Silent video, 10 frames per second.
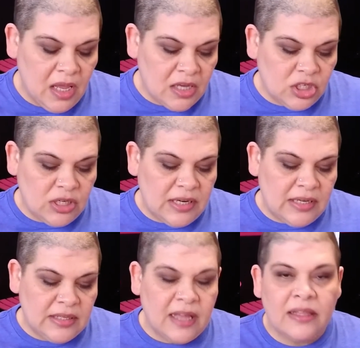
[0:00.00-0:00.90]

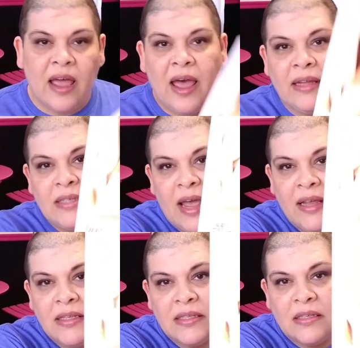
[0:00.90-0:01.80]
She's got the
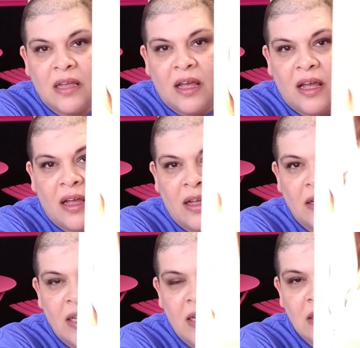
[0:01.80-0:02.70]
high-tex
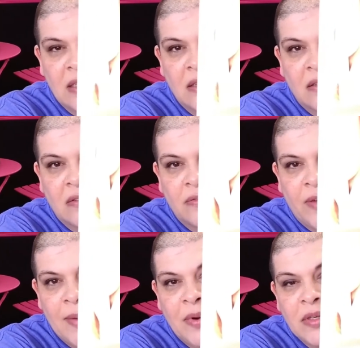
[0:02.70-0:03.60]
heat
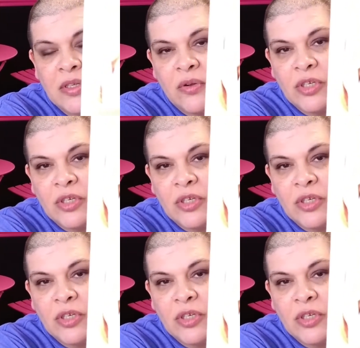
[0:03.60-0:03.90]
fibers, so